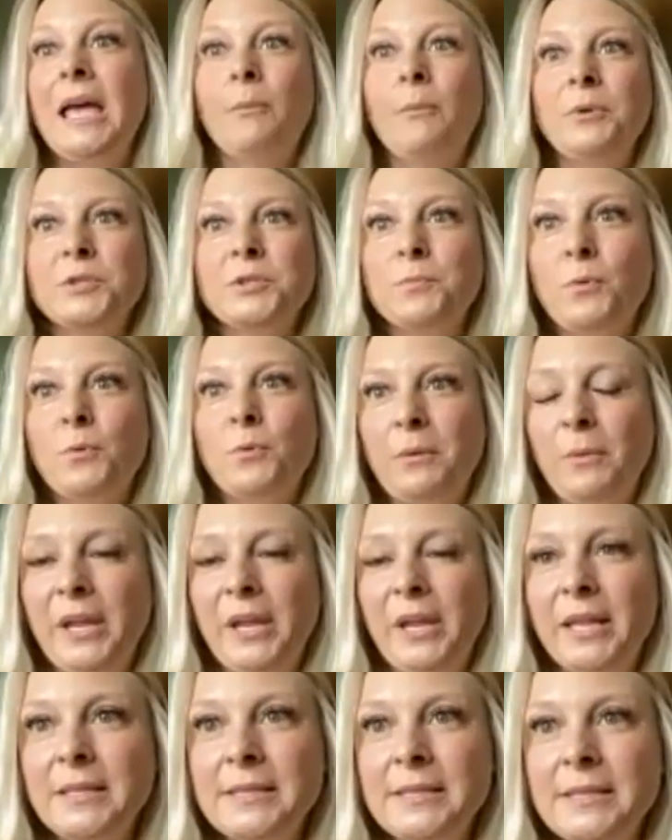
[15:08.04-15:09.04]
which point
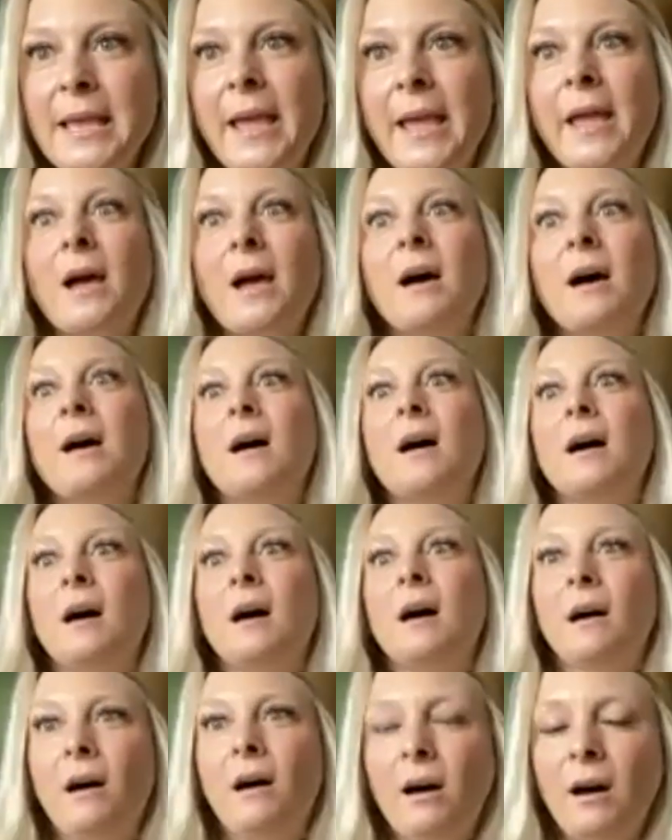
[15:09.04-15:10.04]
we can say,
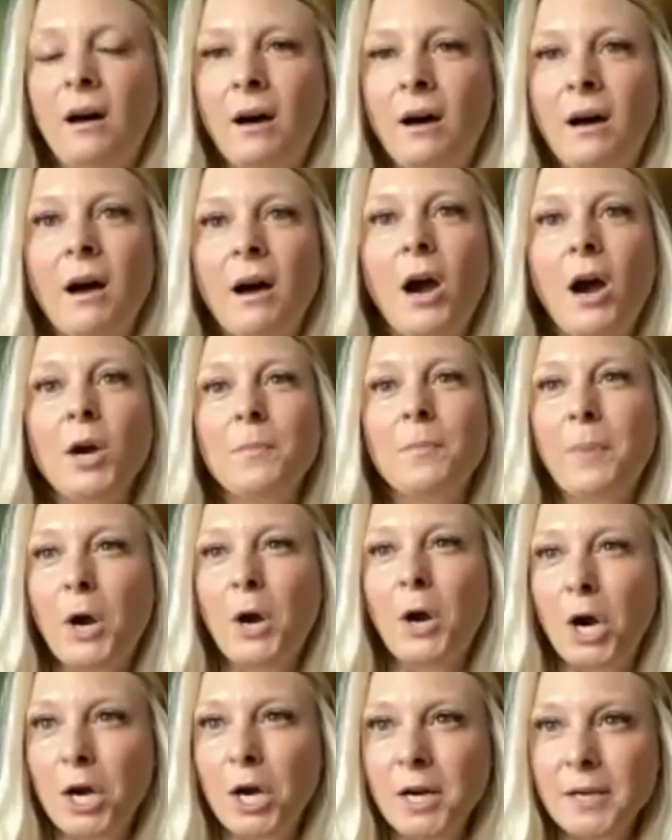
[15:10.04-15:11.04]
oh, our
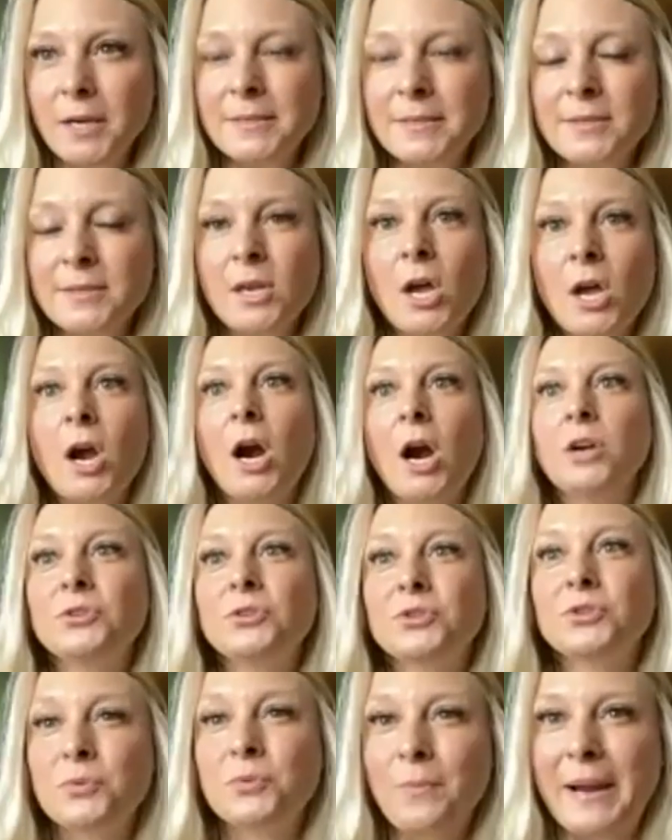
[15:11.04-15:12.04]
parks,
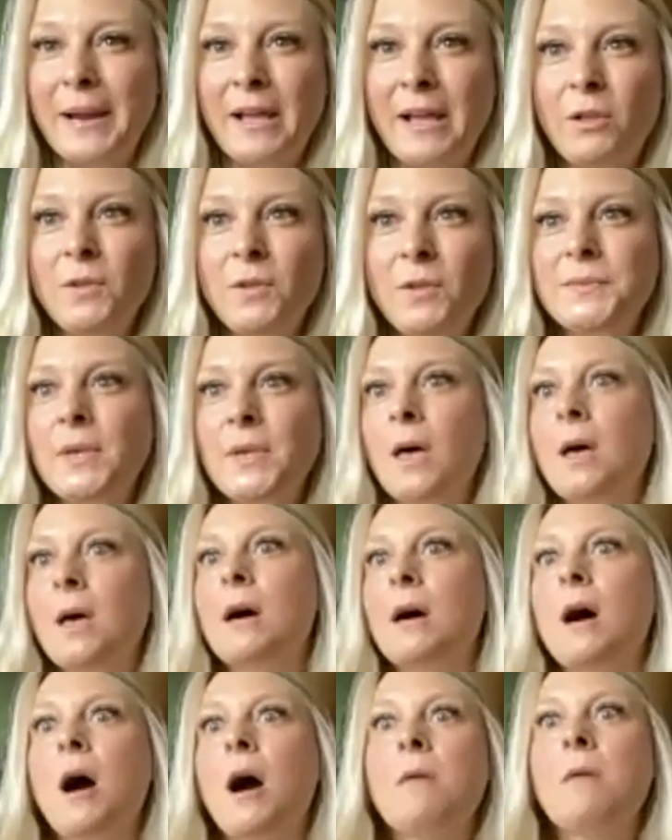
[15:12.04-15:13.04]
our trails,
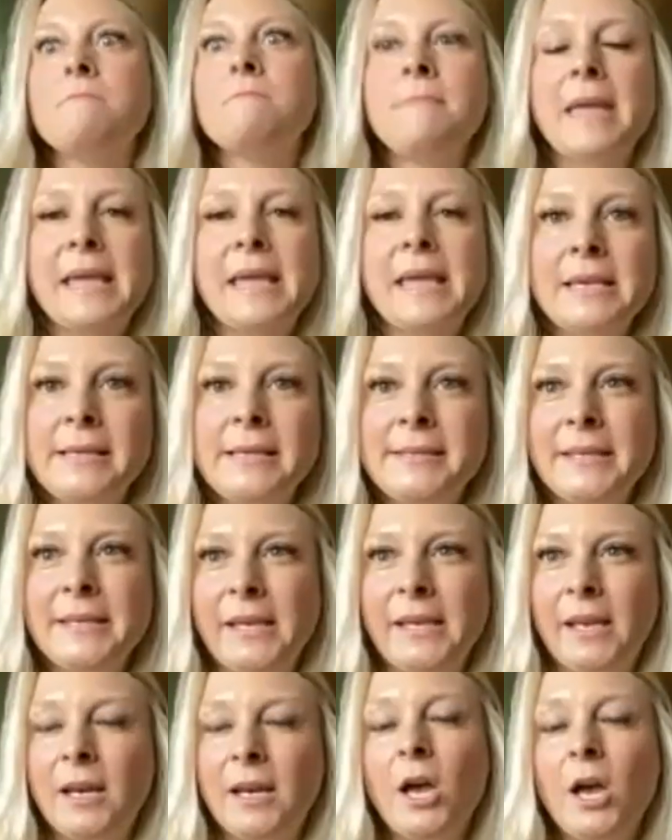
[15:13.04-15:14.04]

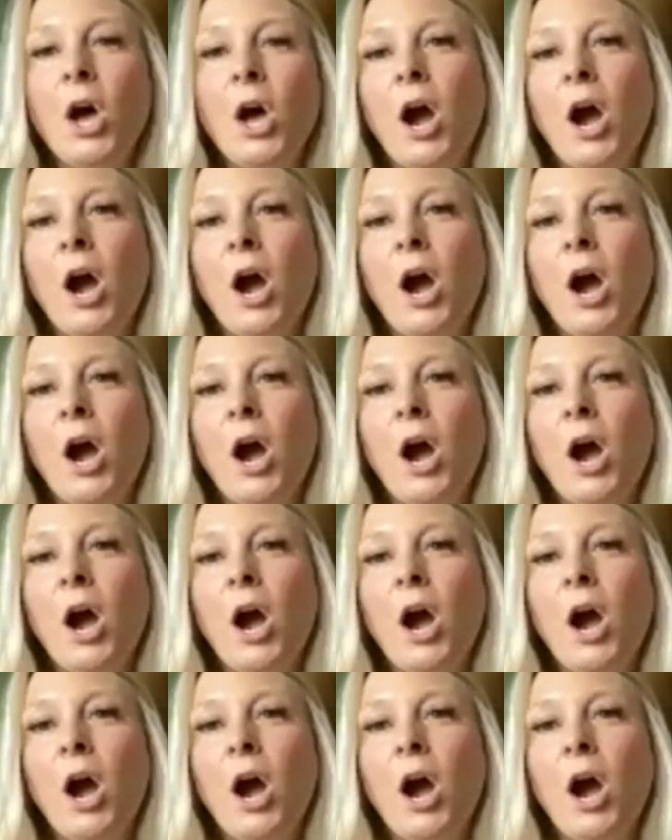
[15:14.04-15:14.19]
amazing.